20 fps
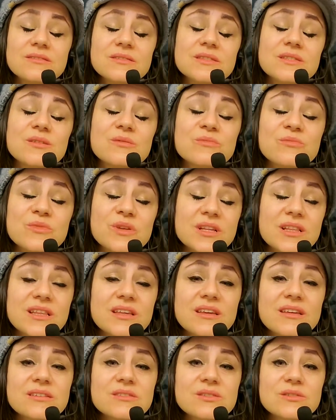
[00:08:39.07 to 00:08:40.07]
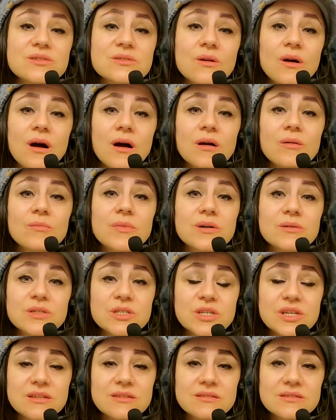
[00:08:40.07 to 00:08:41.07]
some really strong
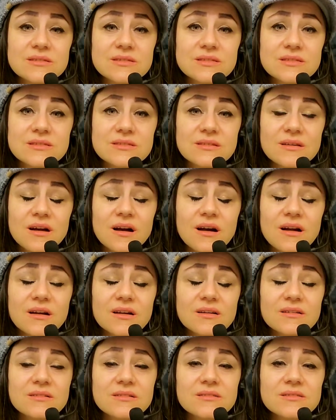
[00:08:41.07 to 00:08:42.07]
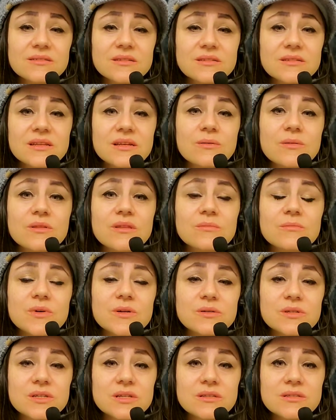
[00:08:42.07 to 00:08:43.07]
emotions, hard to deal with
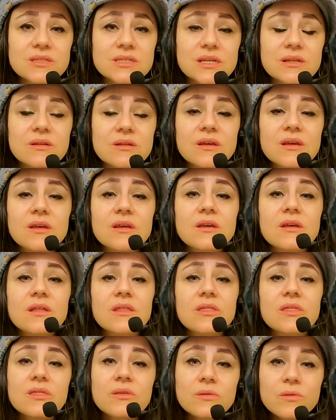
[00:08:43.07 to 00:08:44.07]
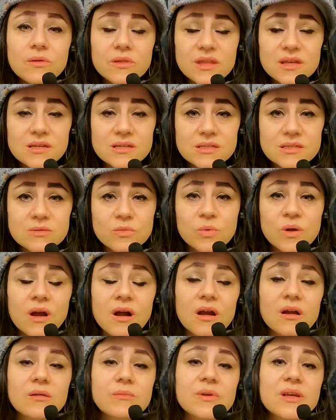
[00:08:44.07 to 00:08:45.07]
emotions. And through this, we
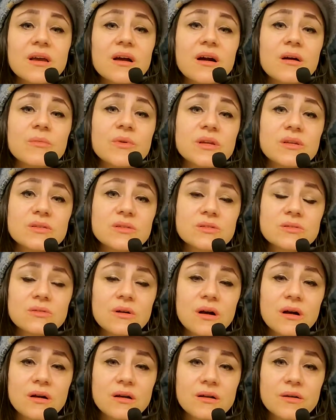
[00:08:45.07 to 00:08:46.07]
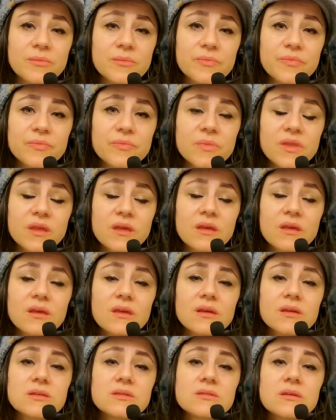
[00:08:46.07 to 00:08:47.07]
are becoming stronger.
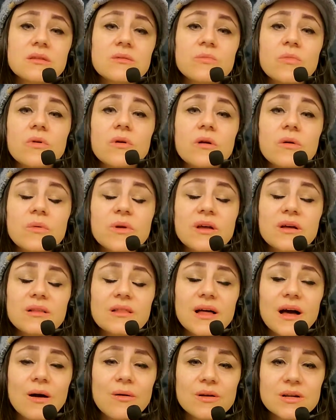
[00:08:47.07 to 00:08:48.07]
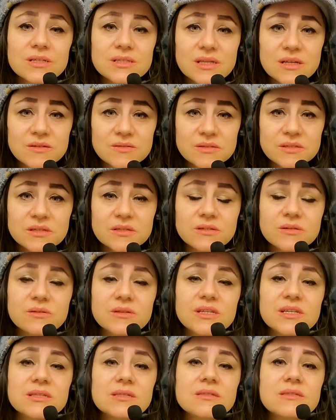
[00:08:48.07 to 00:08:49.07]
So the more we allow ourselves to do
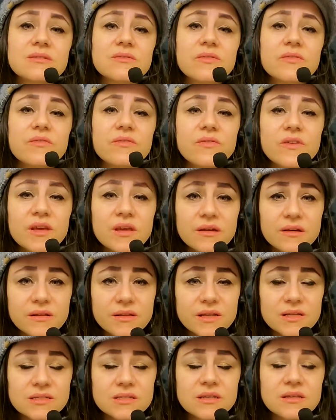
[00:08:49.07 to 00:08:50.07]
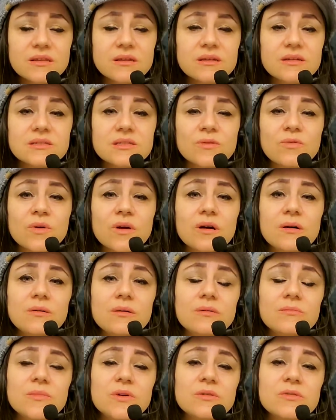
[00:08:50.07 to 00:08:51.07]
this, to feel into the
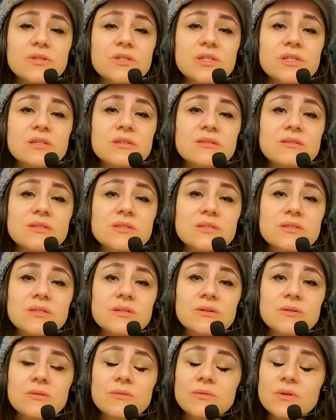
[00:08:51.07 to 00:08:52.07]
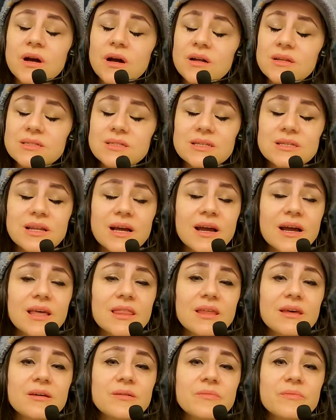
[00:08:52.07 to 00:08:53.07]
difficult emotions, to not deny
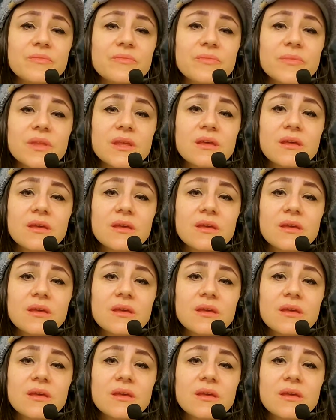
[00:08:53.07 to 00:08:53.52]
them,